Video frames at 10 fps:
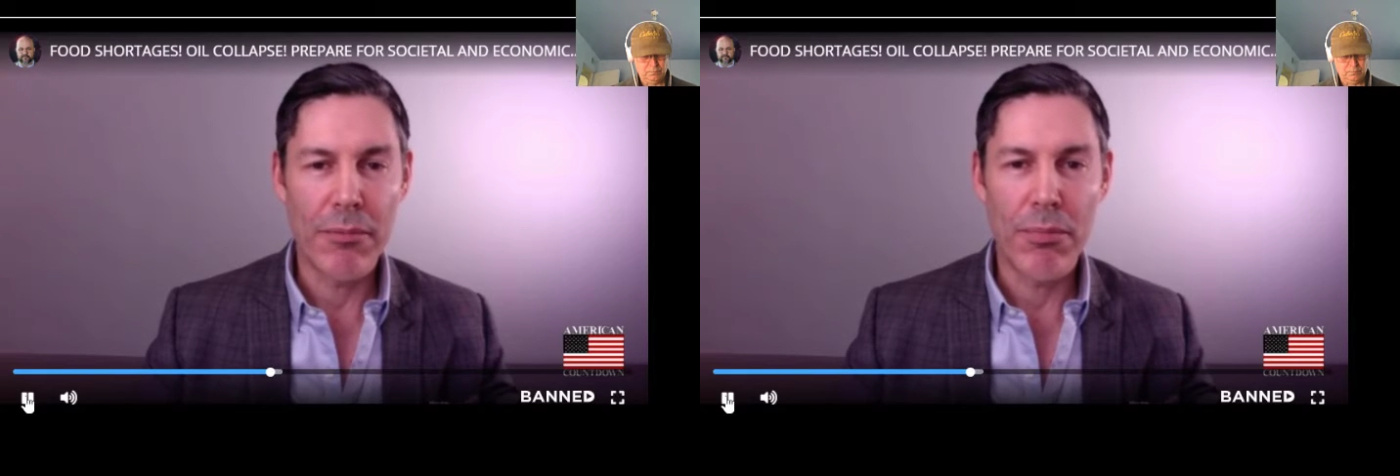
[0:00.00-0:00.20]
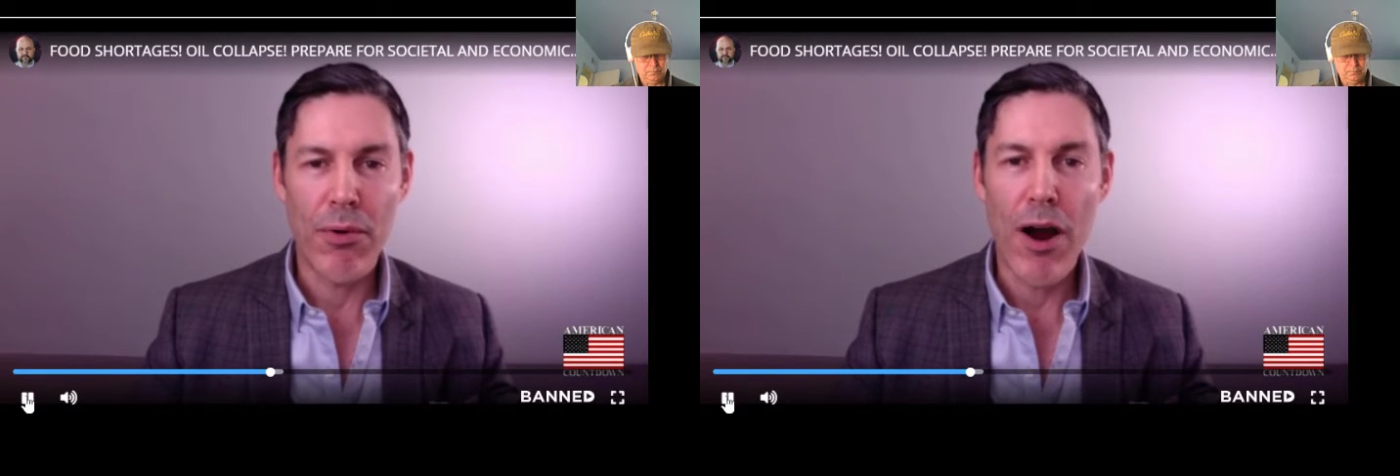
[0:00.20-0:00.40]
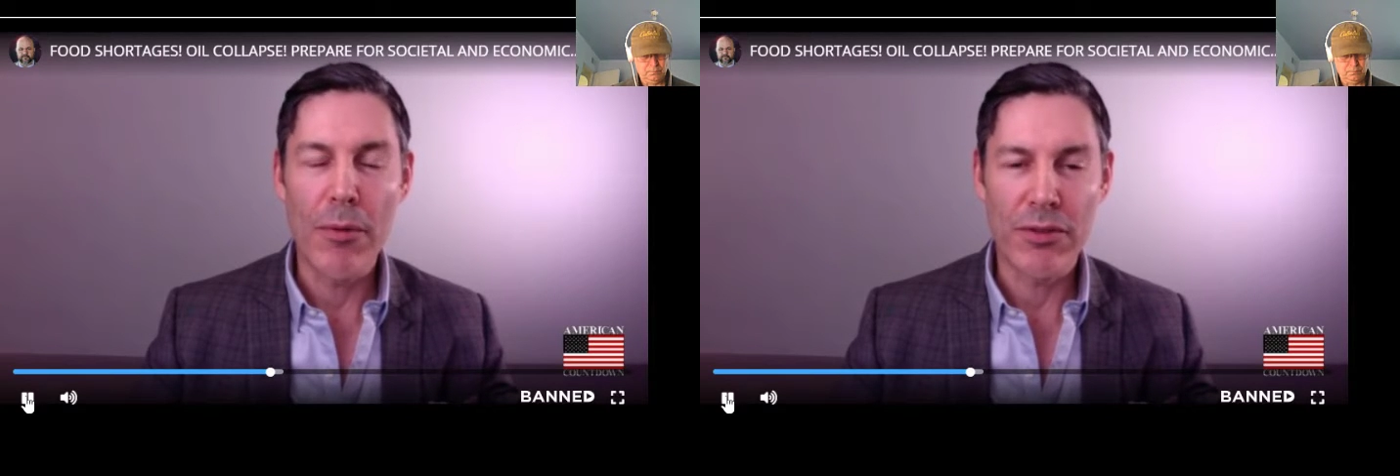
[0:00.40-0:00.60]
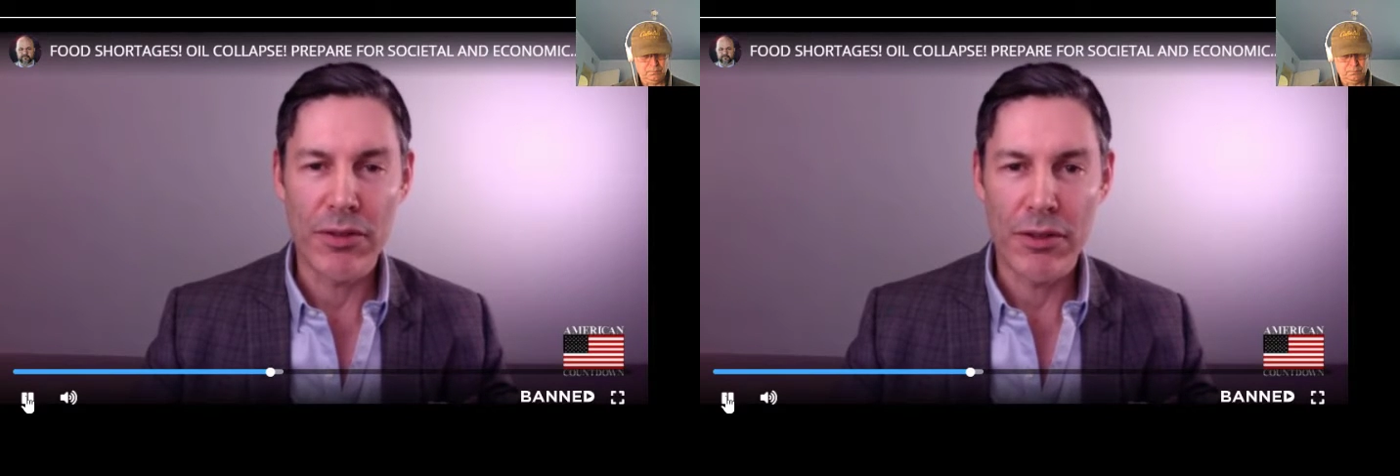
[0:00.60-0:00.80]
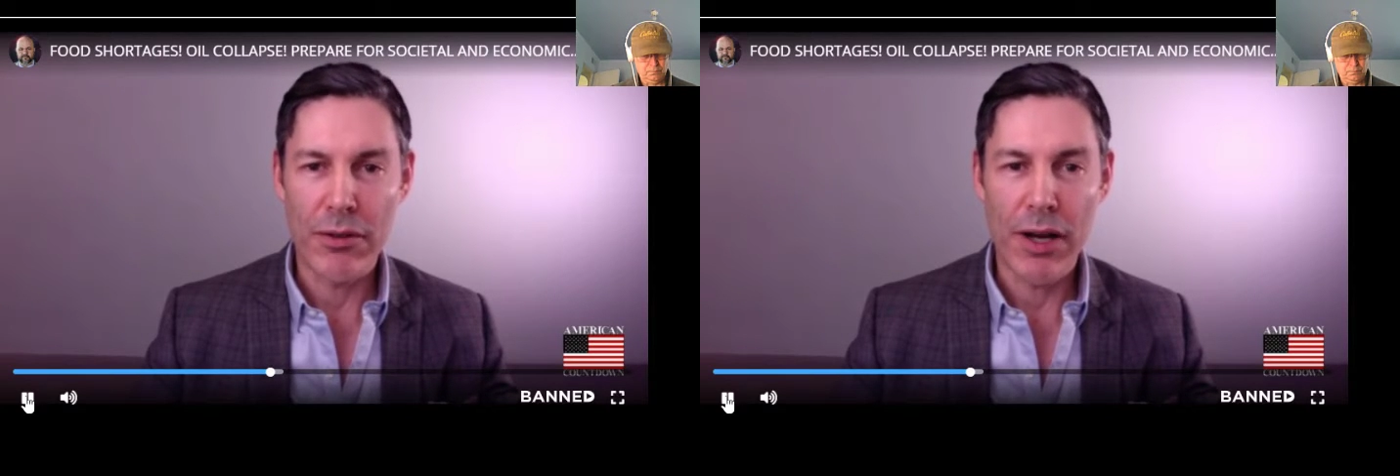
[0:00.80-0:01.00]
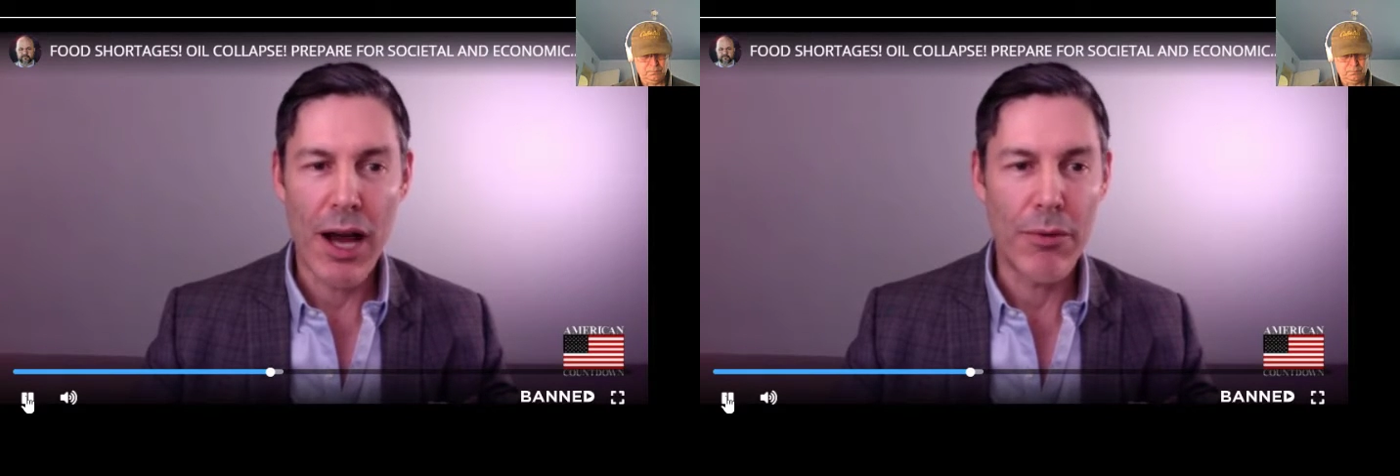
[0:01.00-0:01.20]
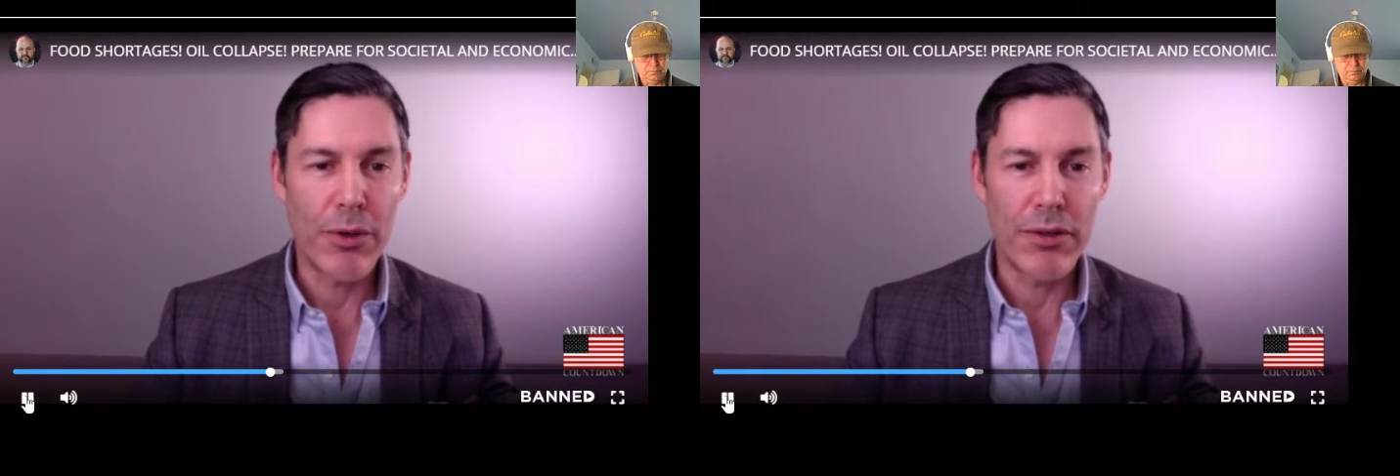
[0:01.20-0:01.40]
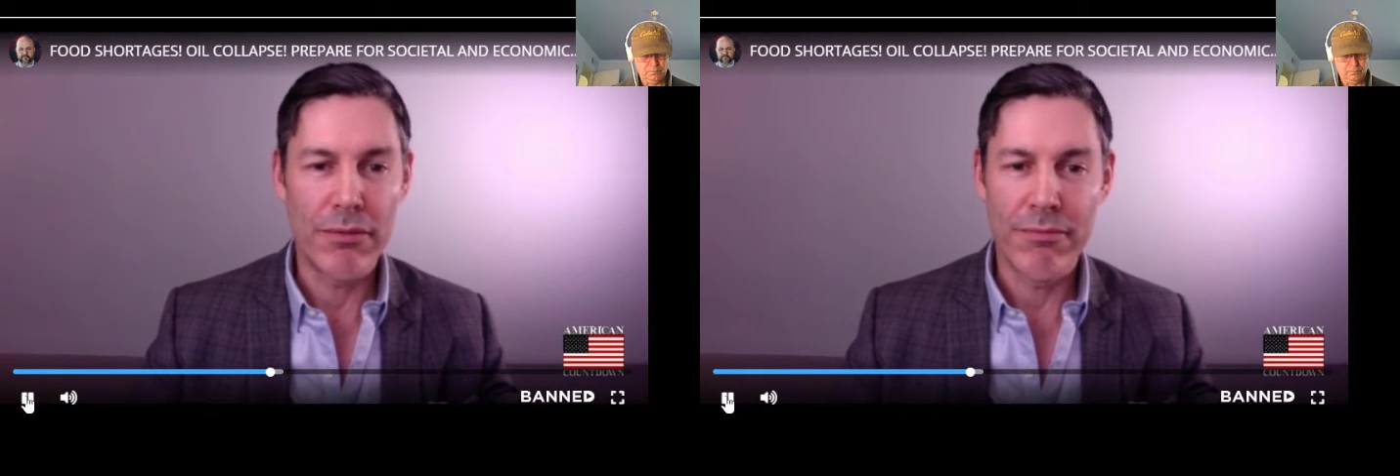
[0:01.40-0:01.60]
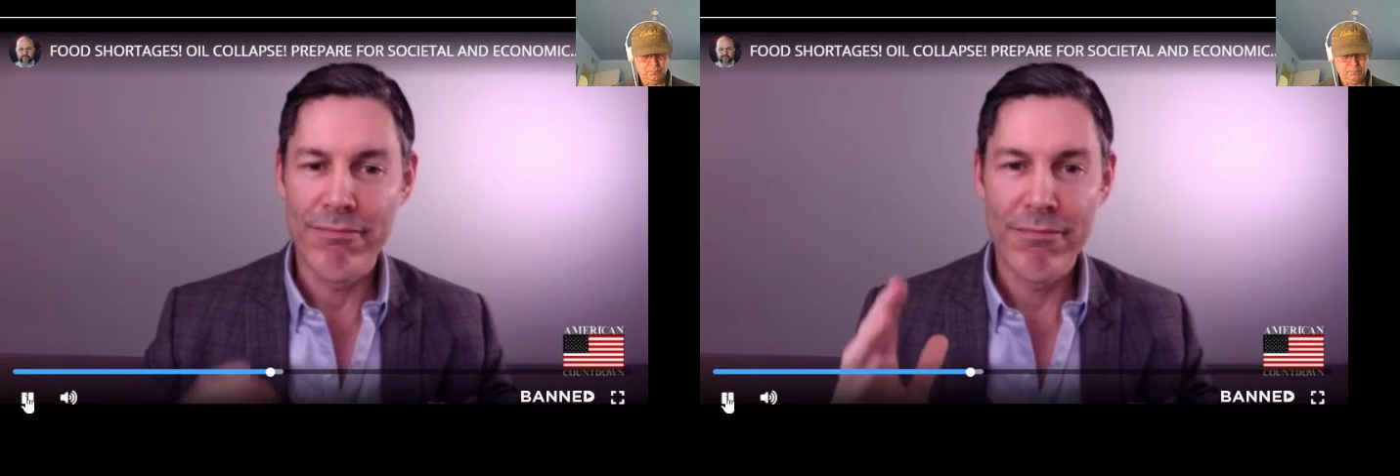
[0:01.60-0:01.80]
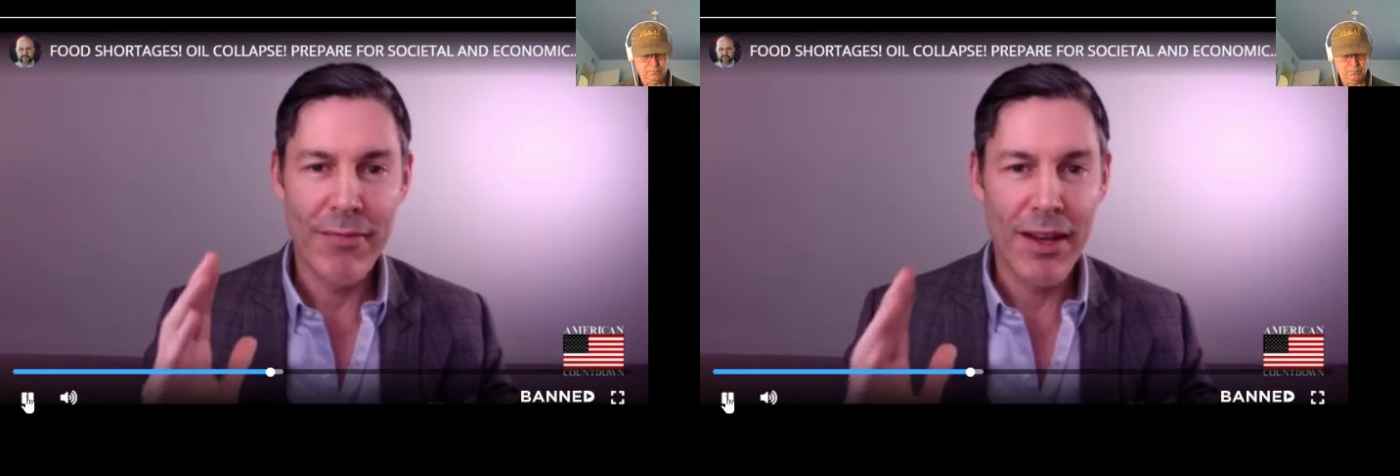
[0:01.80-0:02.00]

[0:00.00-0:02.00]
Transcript: I can promise you, I would